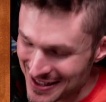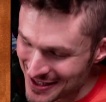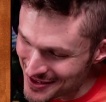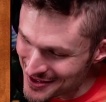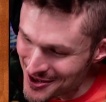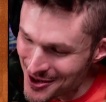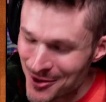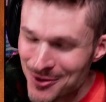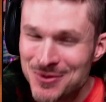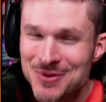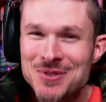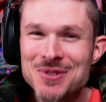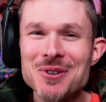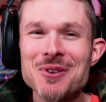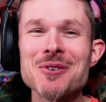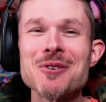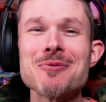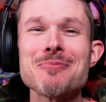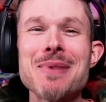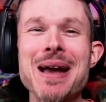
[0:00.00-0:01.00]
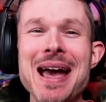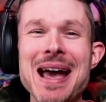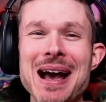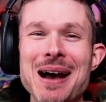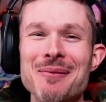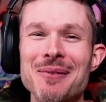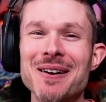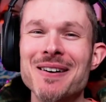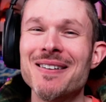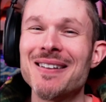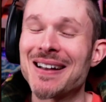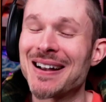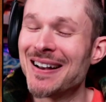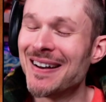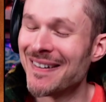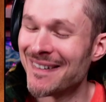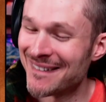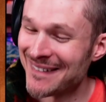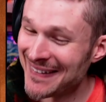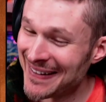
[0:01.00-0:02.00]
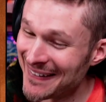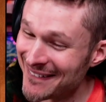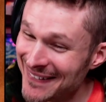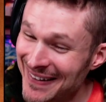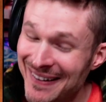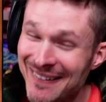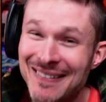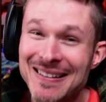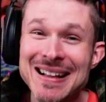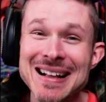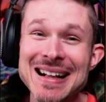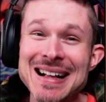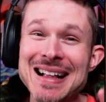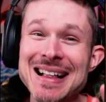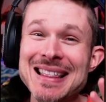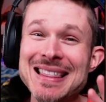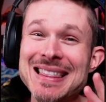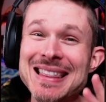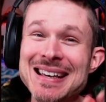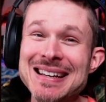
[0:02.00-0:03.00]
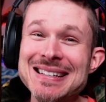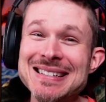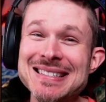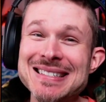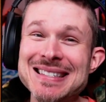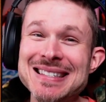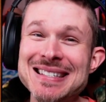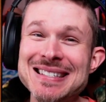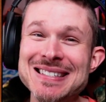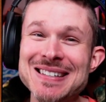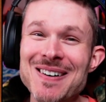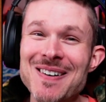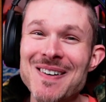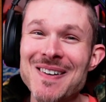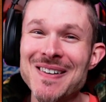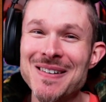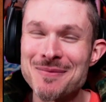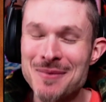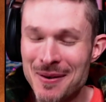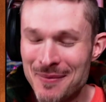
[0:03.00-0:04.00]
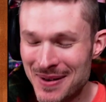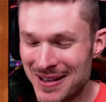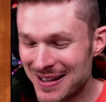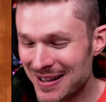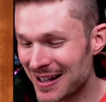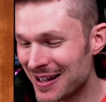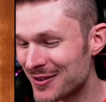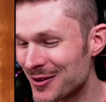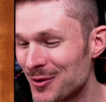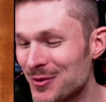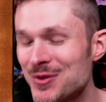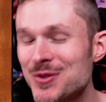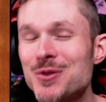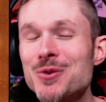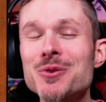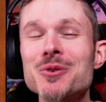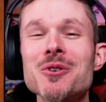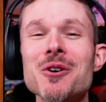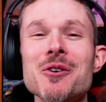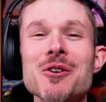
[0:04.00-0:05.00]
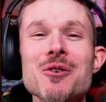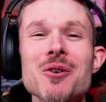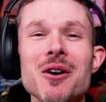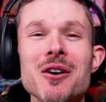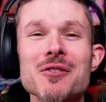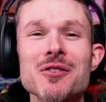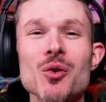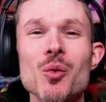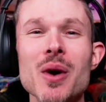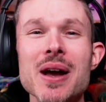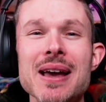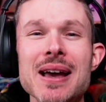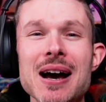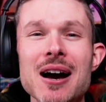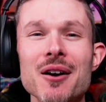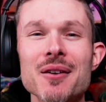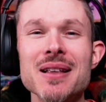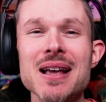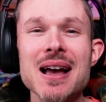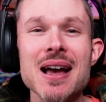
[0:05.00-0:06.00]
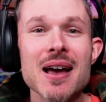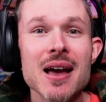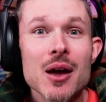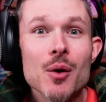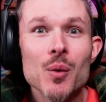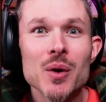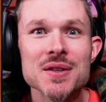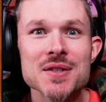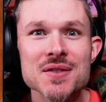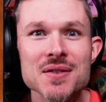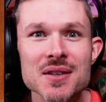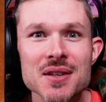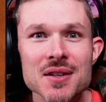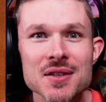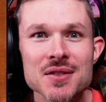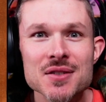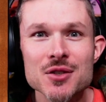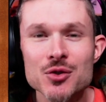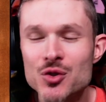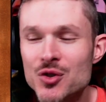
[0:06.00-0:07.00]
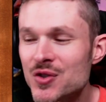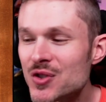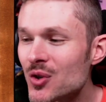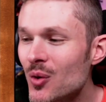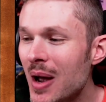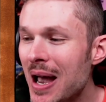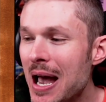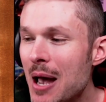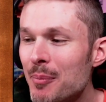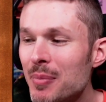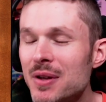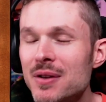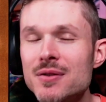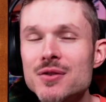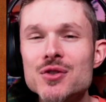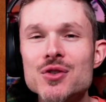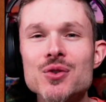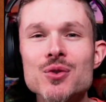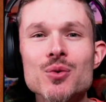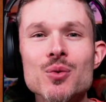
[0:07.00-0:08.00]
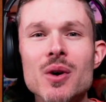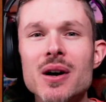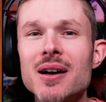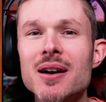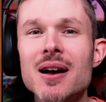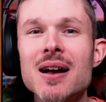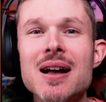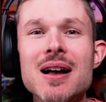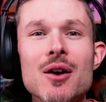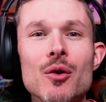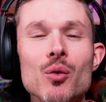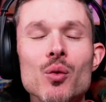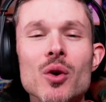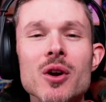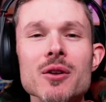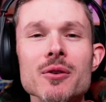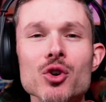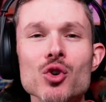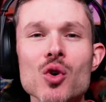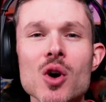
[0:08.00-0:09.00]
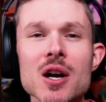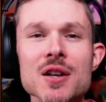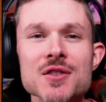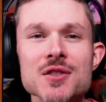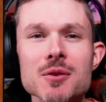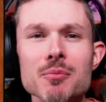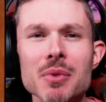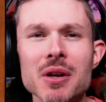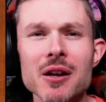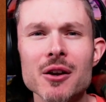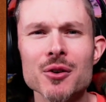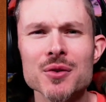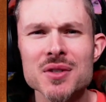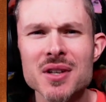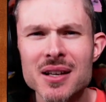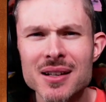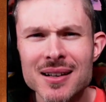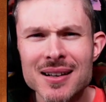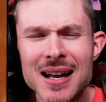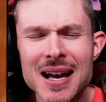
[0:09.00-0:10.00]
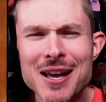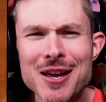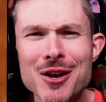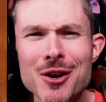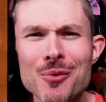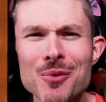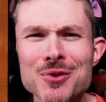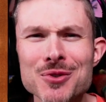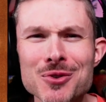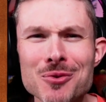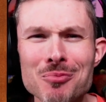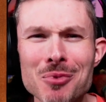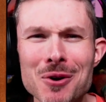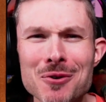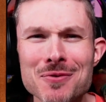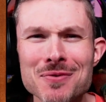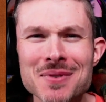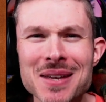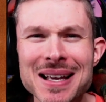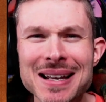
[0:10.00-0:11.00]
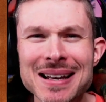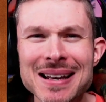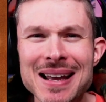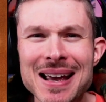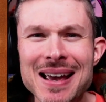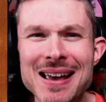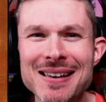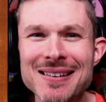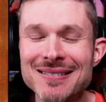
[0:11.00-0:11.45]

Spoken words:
No, sir, ma'am. Like, all right, well, there's the door. Maybe no sooner are you on your way out. Hey, what's this? You just so happen to run across somebody who goes, hey, did I hear it was your birthday today?